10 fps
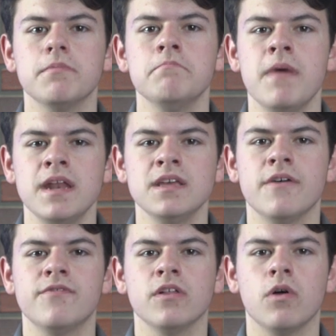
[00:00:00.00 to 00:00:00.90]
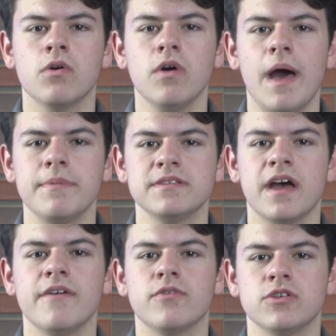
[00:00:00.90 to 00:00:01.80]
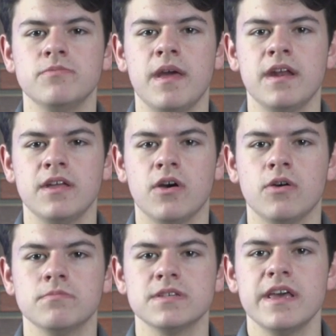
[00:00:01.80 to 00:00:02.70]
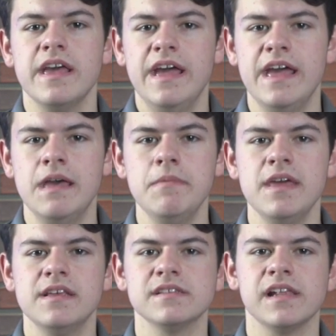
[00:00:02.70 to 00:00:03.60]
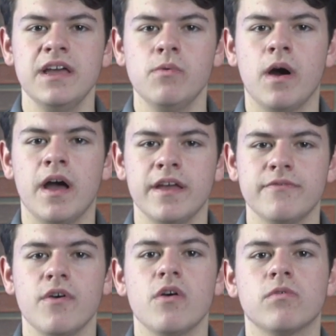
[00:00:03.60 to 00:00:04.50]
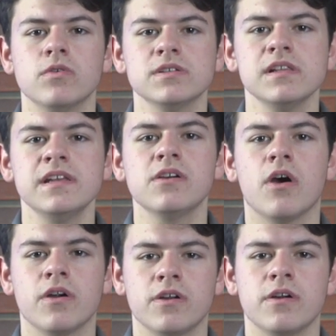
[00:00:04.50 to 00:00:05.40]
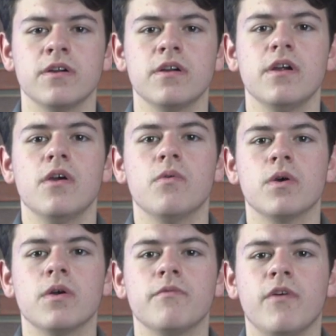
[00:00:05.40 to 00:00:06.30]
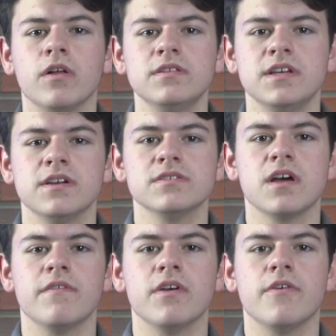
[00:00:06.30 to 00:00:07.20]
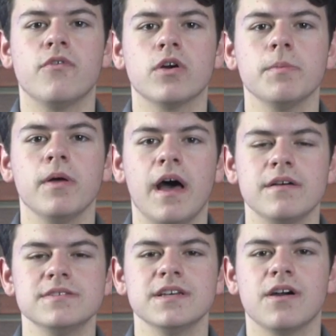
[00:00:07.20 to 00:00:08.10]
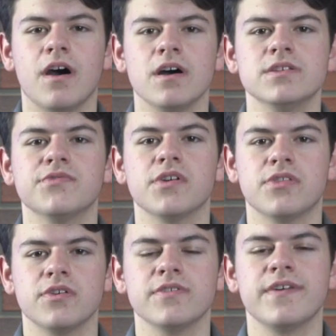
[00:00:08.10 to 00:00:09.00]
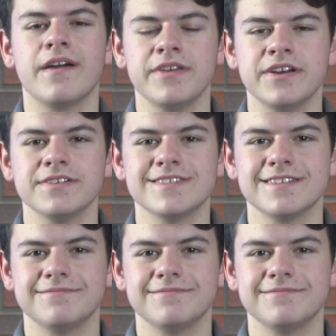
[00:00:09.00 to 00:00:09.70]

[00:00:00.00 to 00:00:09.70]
many of the local Habitat for Humanity homes. Him and his late wife, Rosalind Carter, were volunteers of the affordable housing cause for 35 years.